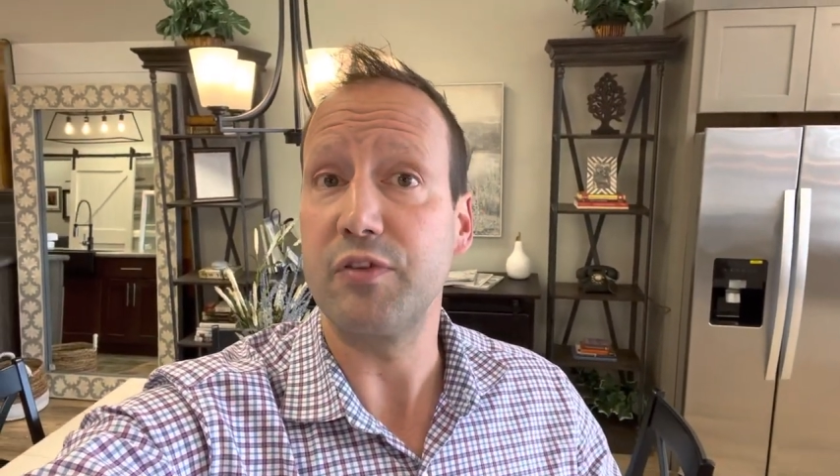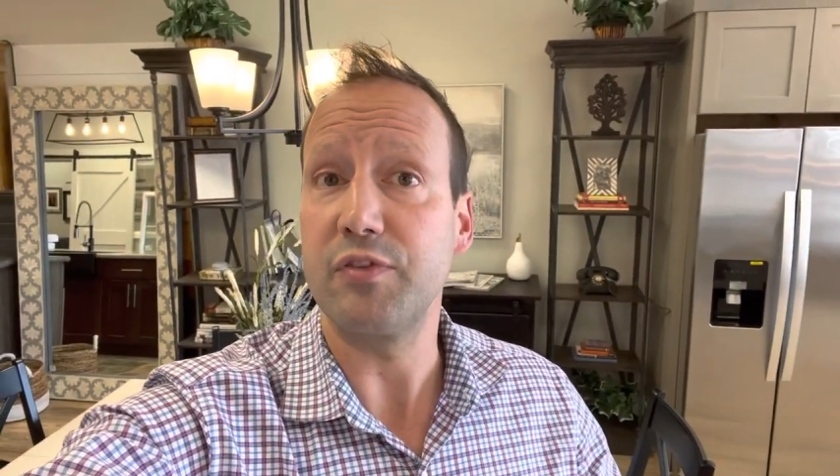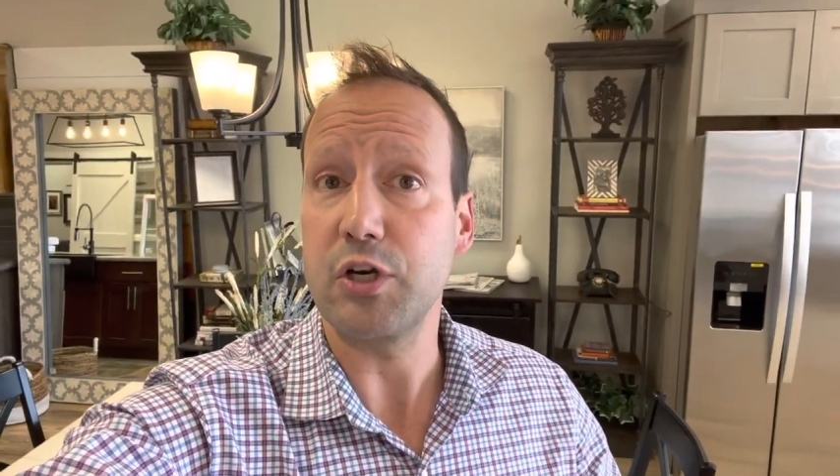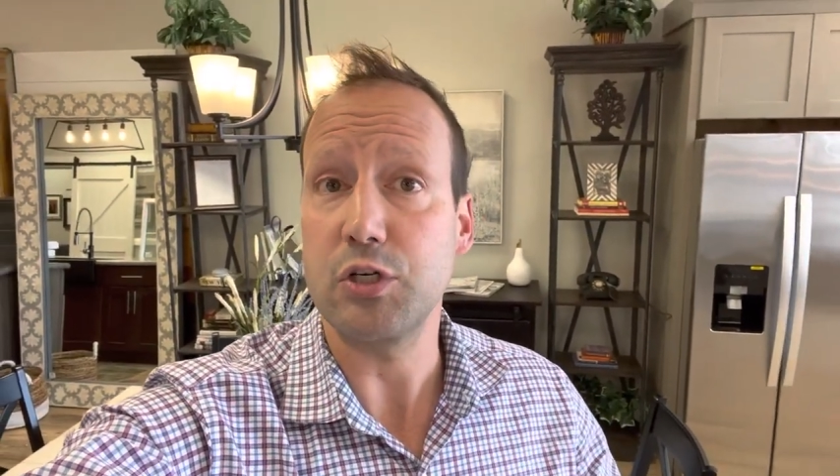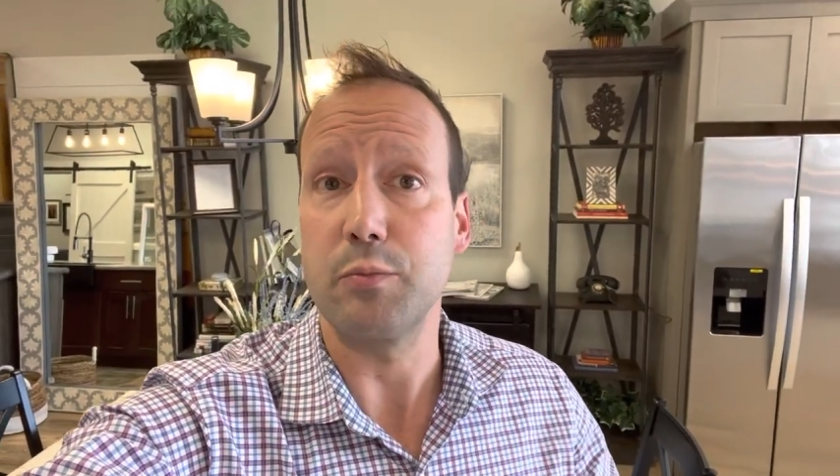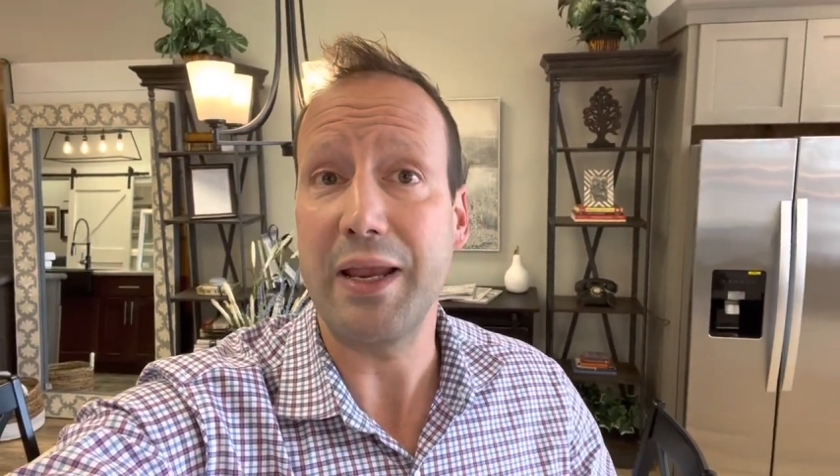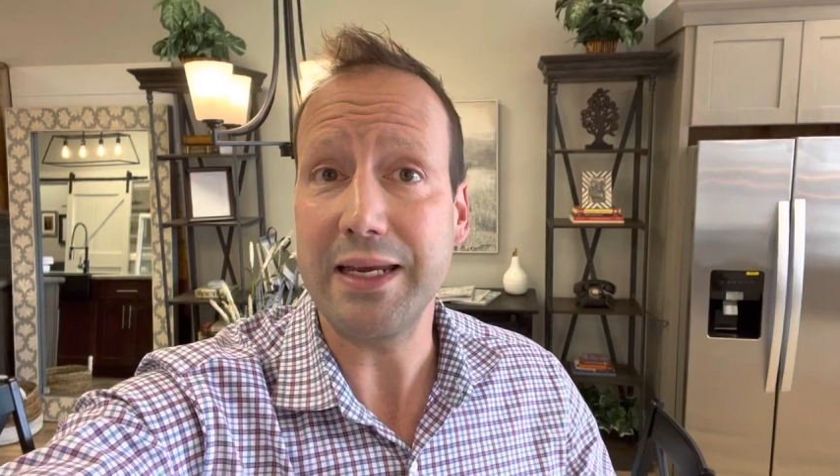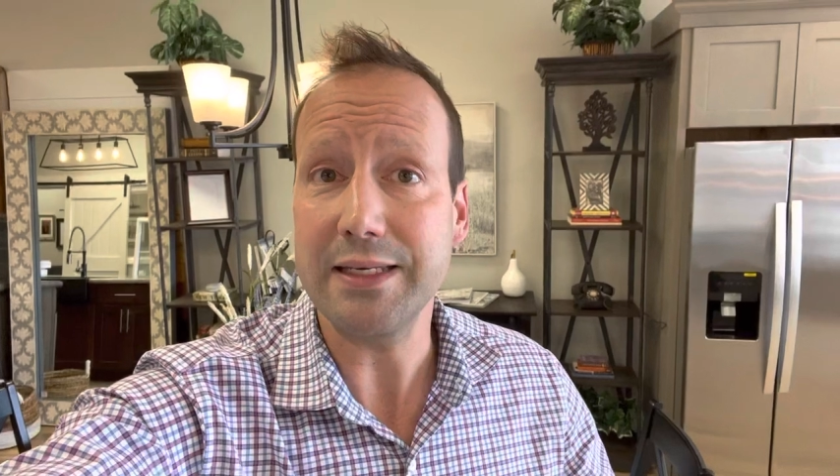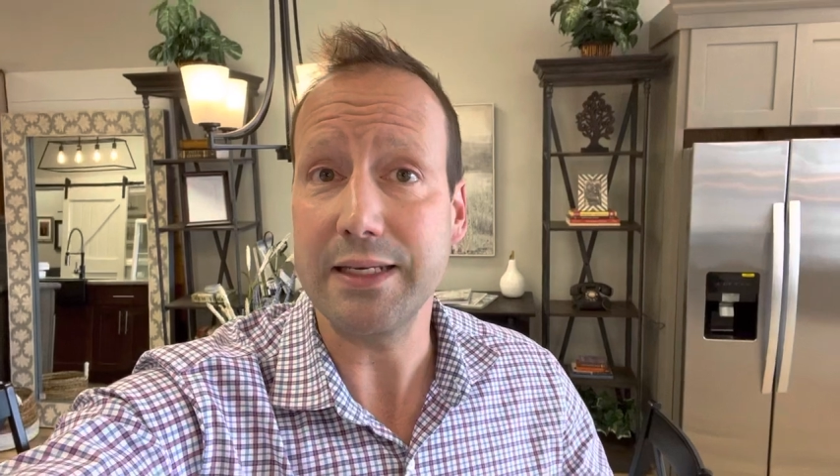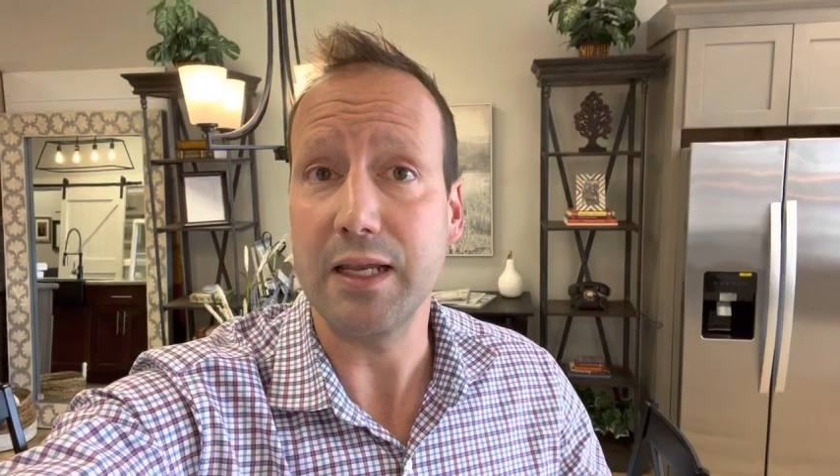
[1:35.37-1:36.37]
professional
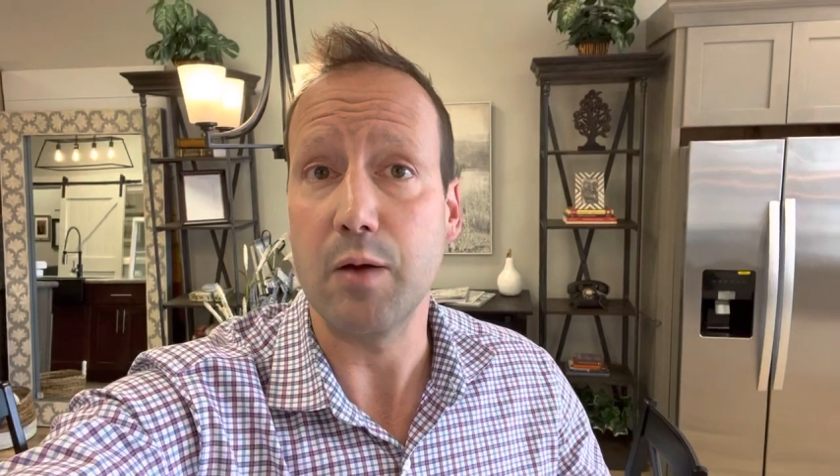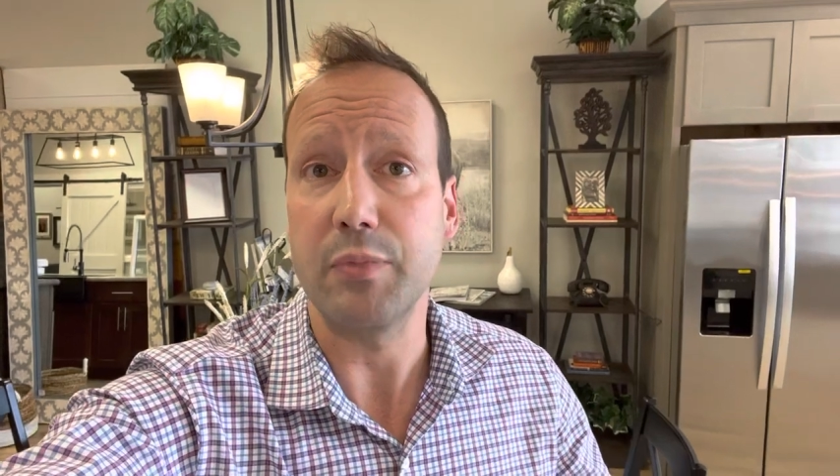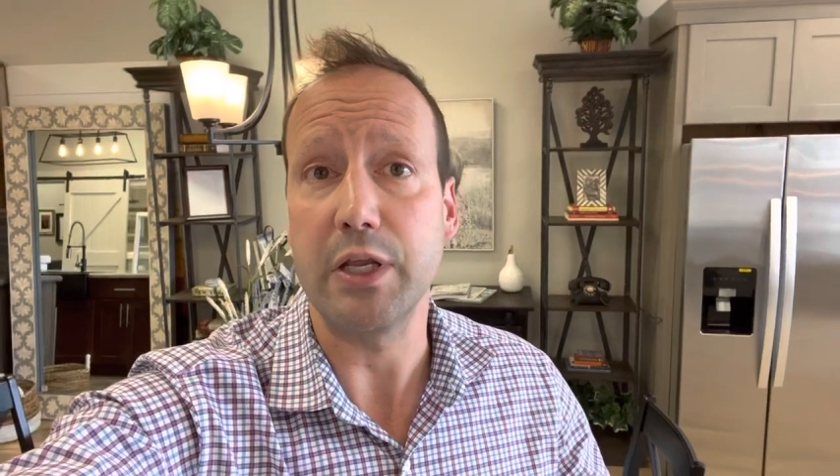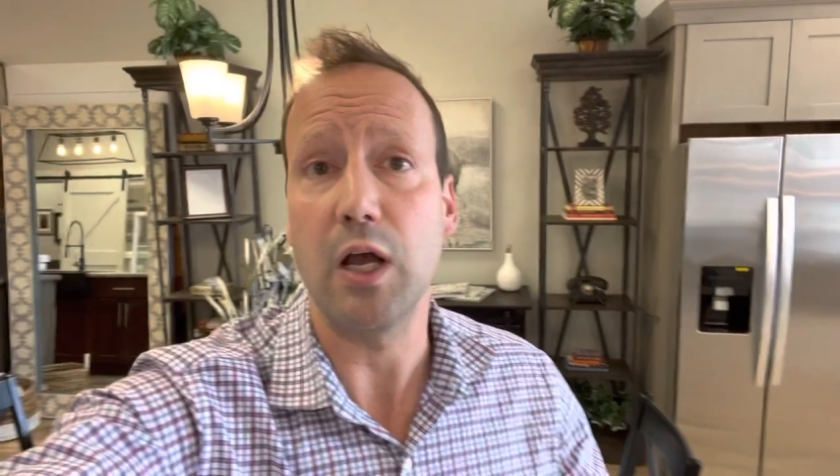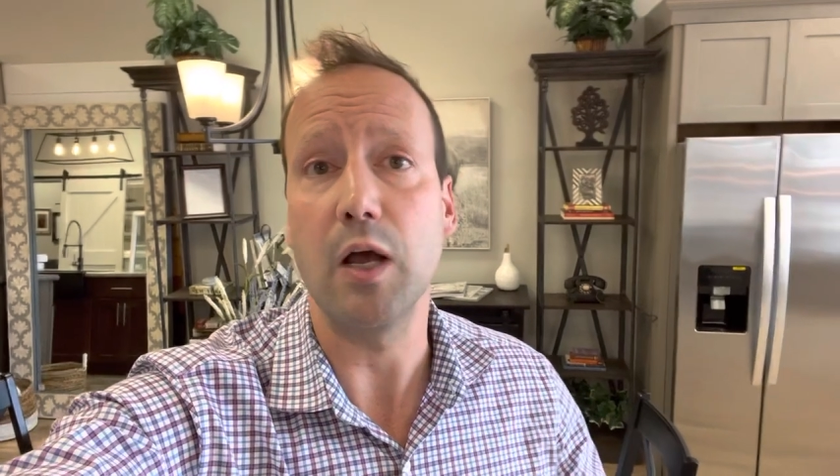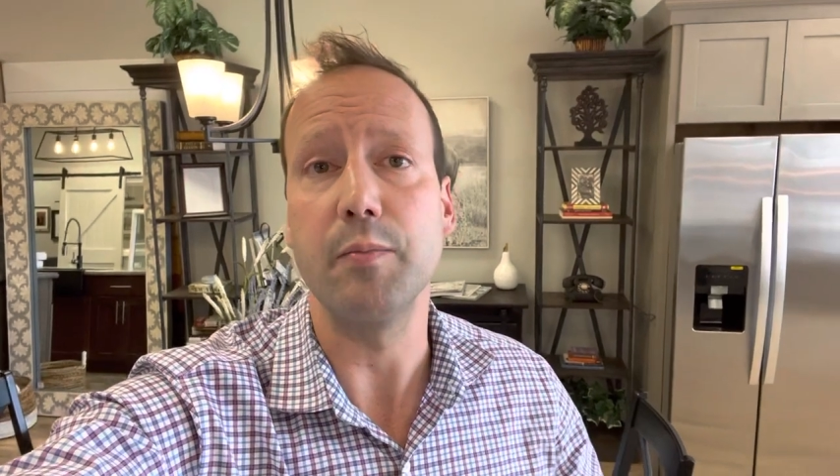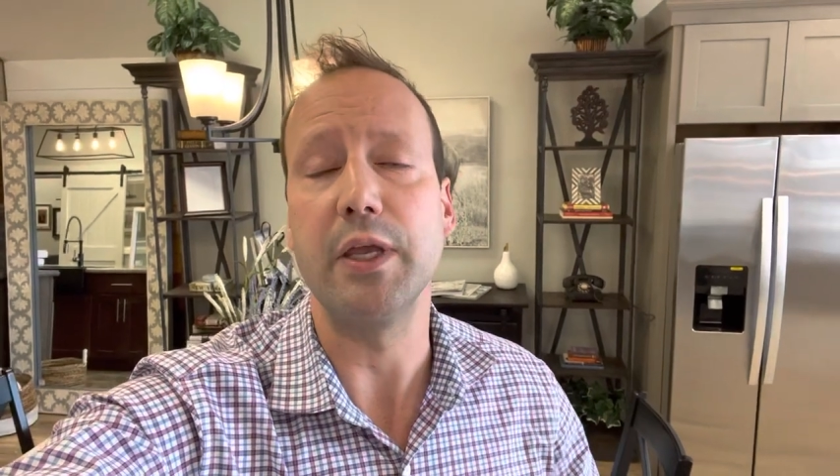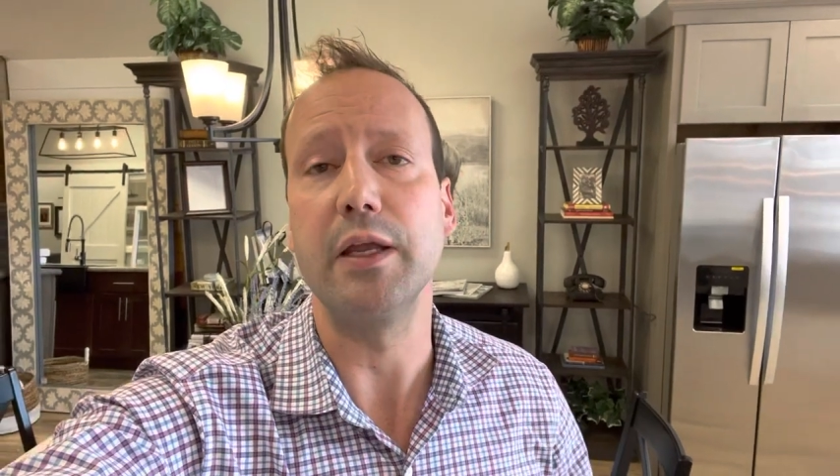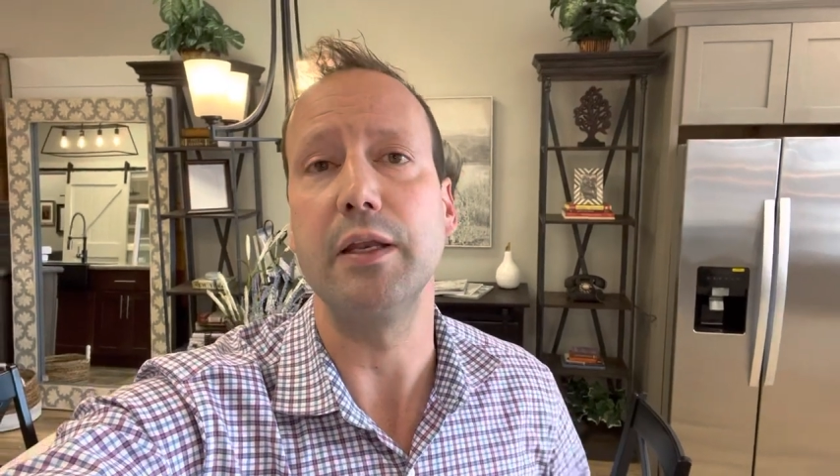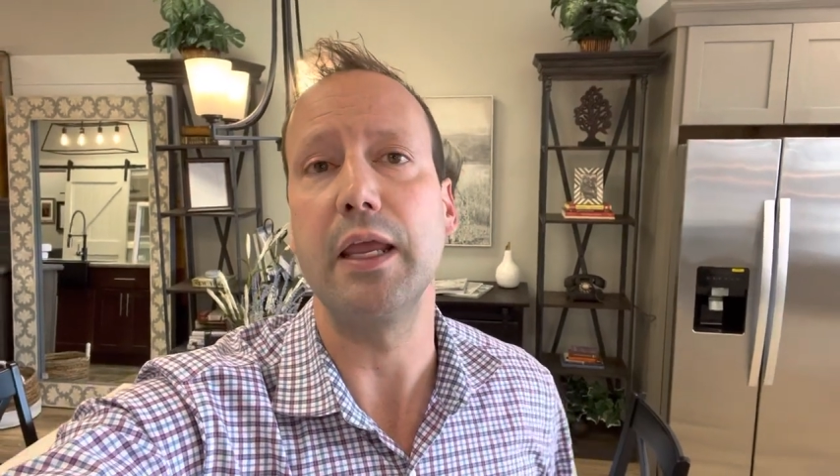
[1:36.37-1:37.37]
painting company come
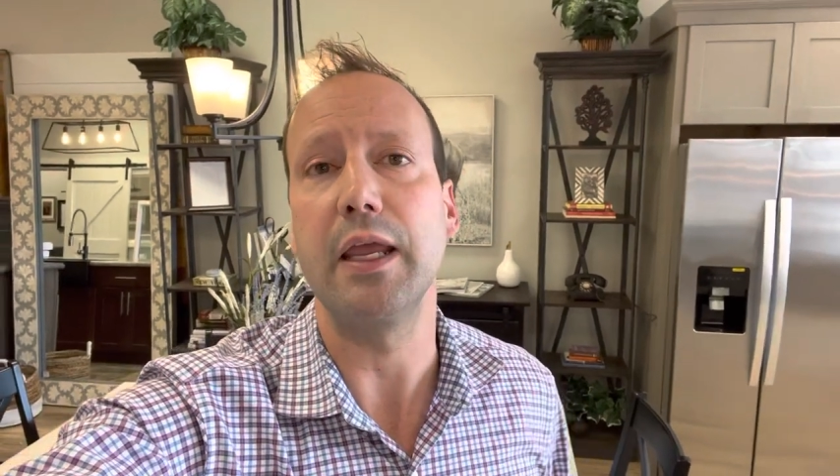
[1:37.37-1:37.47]
in